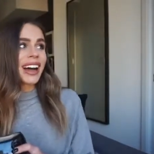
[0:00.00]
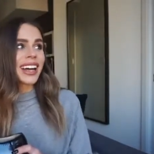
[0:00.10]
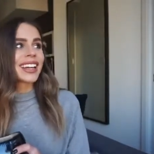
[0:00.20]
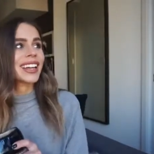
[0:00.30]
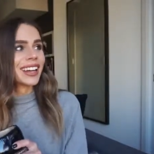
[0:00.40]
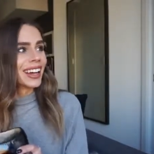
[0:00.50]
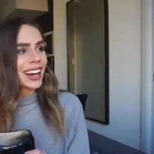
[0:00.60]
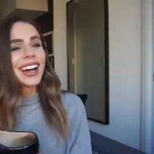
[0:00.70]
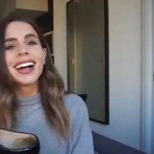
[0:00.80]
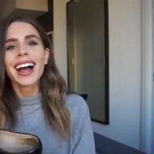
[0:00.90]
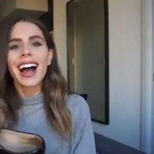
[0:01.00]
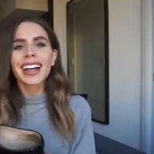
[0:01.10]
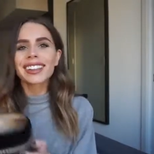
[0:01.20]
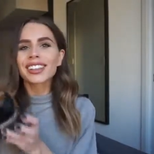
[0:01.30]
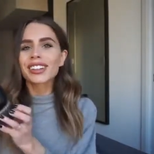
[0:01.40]
but
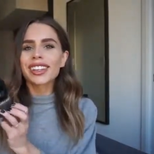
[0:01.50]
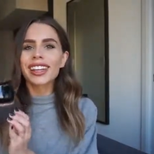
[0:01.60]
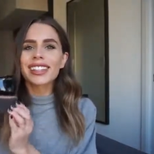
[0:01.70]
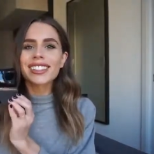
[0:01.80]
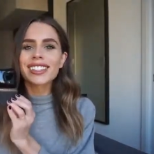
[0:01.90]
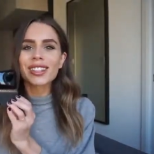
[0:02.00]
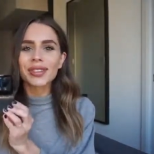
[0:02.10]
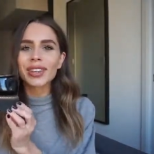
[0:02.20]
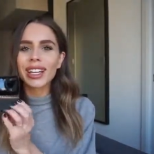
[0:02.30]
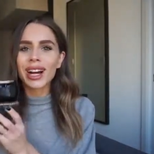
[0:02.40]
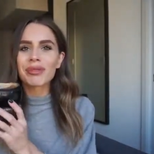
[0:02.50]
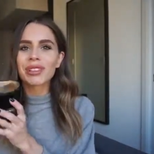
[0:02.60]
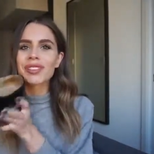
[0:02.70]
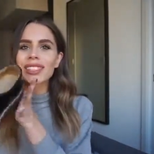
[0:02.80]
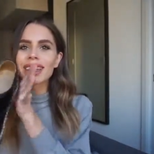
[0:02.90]
I literally get so many
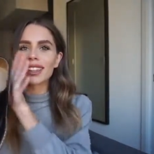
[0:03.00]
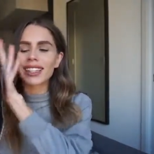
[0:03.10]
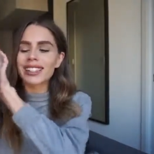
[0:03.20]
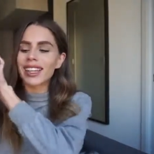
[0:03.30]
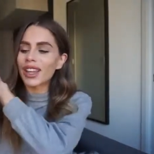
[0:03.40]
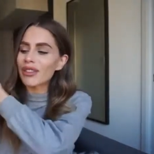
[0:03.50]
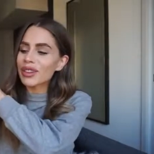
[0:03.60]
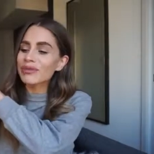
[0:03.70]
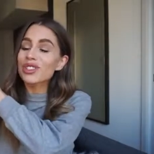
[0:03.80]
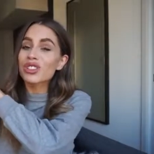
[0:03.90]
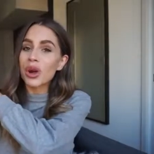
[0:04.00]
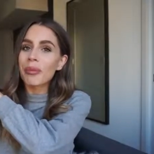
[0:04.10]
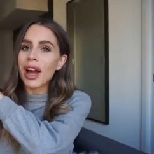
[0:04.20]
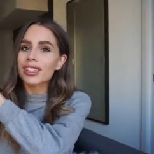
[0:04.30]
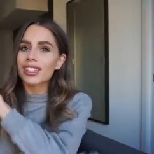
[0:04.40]
compliments on these. I love them so
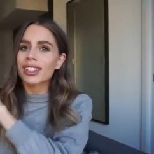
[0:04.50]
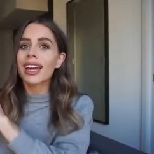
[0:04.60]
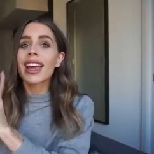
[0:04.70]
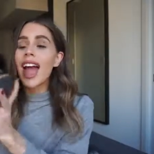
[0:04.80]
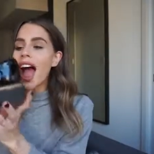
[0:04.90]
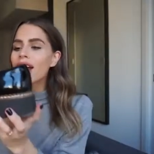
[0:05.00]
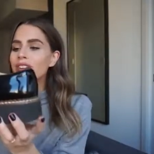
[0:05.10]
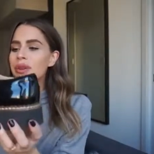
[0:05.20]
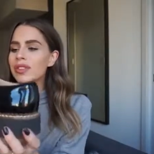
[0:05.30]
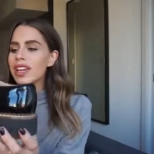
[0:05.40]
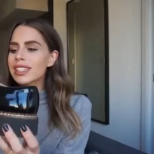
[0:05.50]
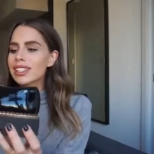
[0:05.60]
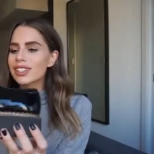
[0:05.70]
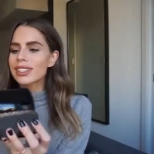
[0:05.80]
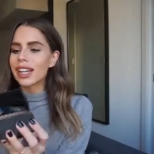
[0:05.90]
much. And everyone thinks
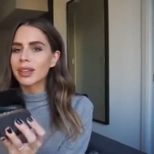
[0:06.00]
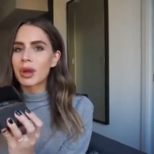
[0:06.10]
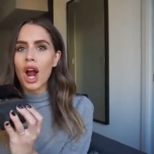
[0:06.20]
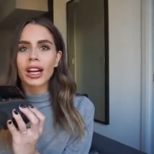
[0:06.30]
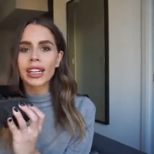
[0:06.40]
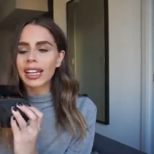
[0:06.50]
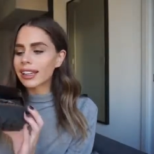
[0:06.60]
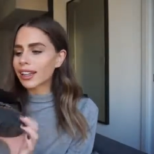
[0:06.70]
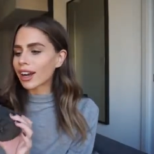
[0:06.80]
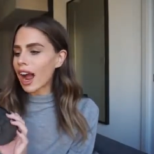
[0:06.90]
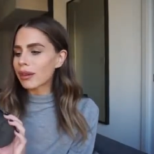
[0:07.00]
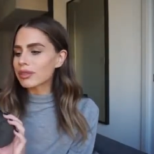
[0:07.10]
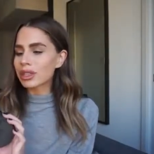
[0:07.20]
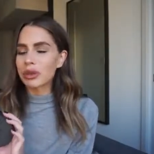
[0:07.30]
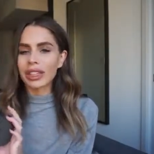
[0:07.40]
they're Stella McCartney and they're
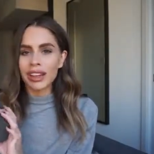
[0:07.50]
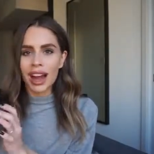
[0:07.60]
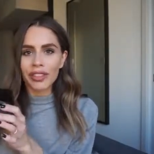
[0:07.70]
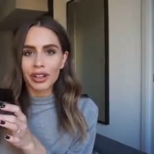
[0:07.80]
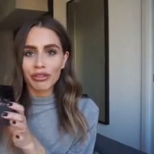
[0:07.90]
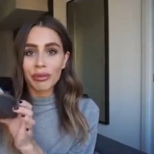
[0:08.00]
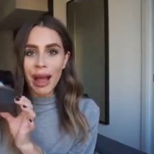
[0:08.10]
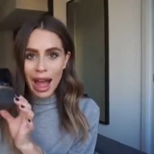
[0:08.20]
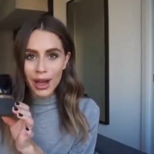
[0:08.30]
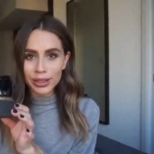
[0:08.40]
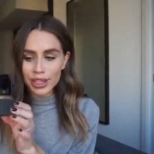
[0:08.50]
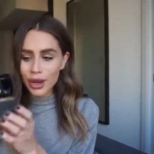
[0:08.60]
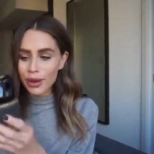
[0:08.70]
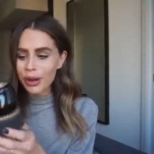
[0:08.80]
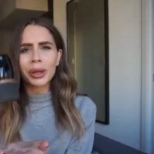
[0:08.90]
absolutely not. They're from
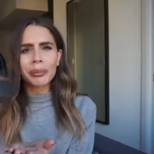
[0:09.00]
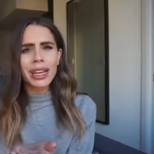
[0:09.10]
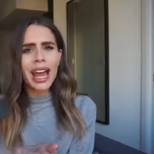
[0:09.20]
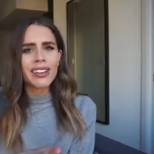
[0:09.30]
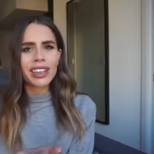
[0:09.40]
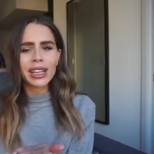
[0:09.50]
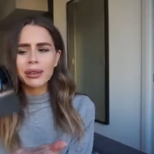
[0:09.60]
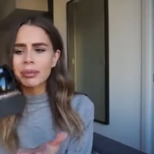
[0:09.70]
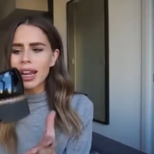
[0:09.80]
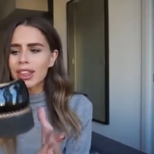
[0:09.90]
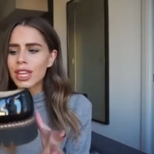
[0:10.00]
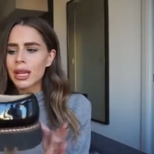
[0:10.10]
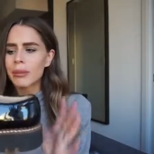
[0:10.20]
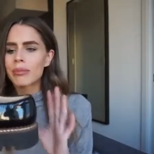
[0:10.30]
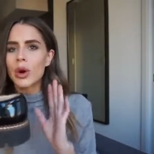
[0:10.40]
Aldo. They're a bit heavy, but I
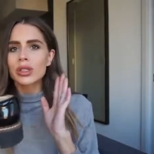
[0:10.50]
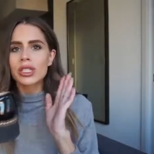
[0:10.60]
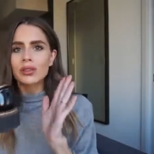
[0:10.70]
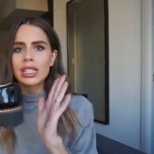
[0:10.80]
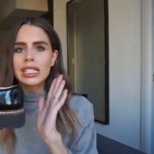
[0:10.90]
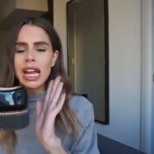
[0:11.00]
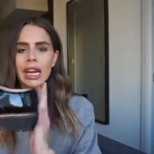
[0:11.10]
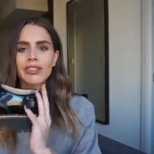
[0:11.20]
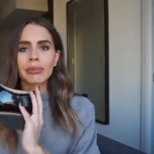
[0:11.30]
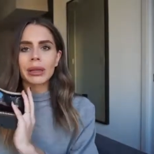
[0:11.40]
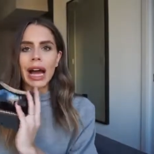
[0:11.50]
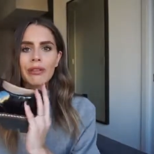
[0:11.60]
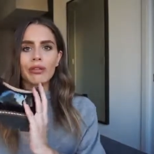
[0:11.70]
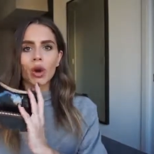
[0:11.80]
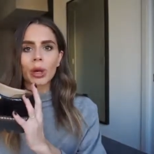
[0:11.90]
think most of these kind of
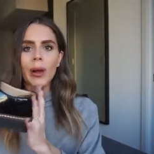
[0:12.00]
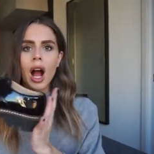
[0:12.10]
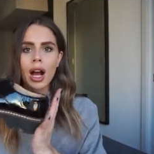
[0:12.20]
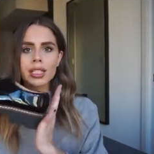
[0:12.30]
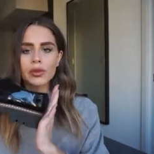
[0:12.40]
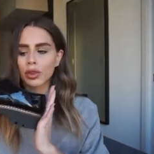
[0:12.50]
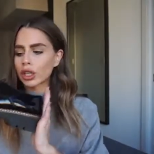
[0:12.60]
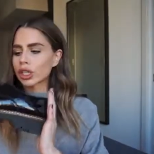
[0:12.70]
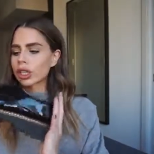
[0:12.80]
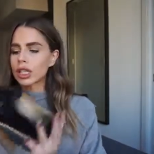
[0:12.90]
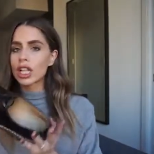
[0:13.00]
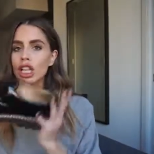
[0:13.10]
platform Oxford